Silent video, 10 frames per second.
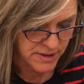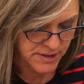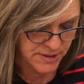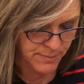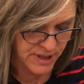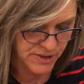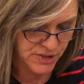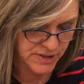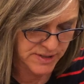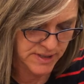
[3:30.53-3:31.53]

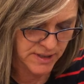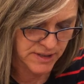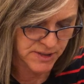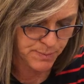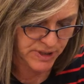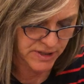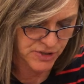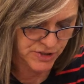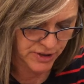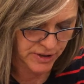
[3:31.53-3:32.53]
dimensions in this
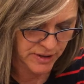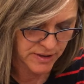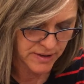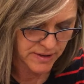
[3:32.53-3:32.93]
picture